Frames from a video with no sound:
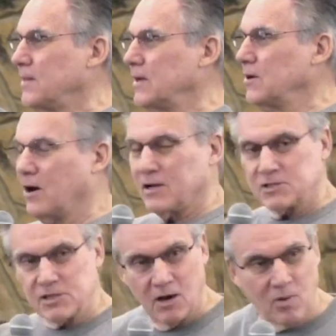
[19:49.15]
that God
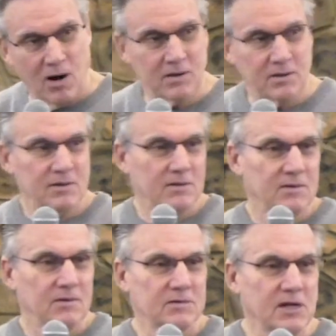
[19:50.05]
has now brought
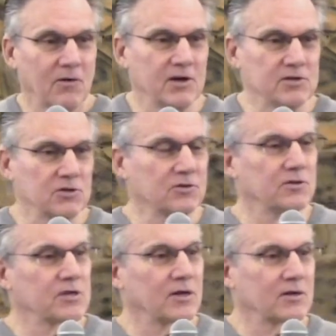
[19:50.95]
salvation
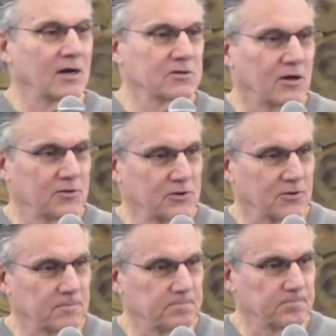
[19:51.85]
to the Gentiles
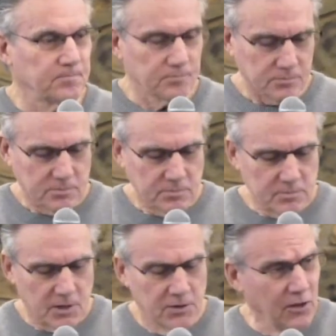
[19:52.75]
also.
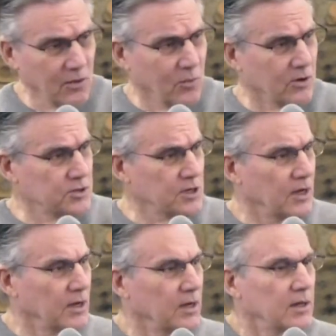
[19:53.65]
In other words,
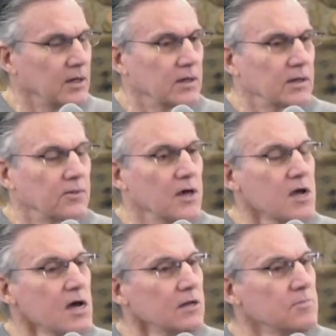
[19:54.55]

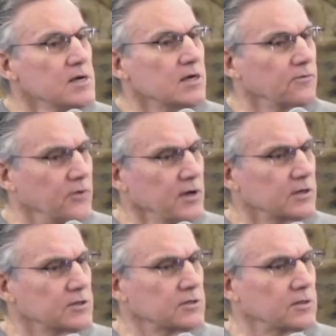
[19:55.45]
they had to be
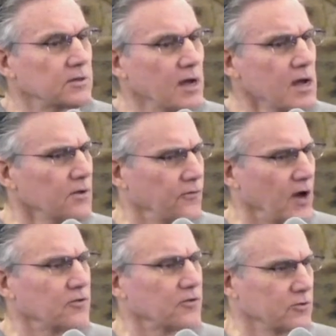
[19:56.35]
convinced. They had to
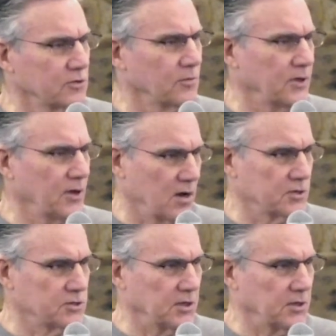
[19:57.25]
fight through some
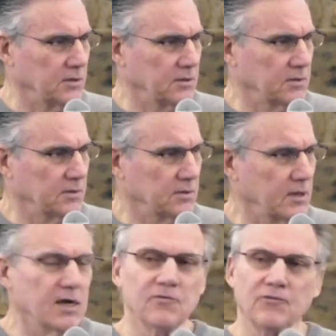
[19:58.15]
theology.
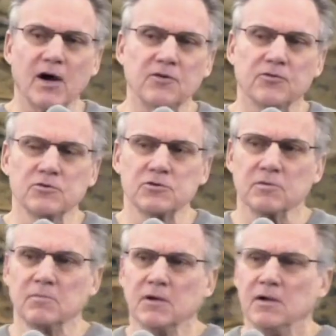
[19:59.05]
They had to fight through
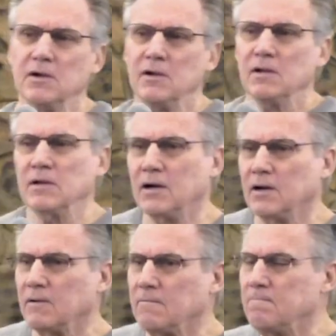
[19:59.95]
some
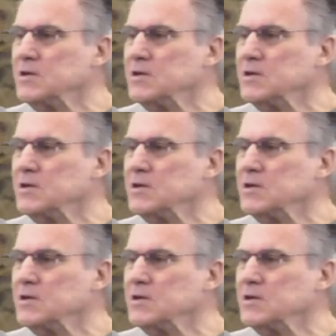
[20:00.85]
uh,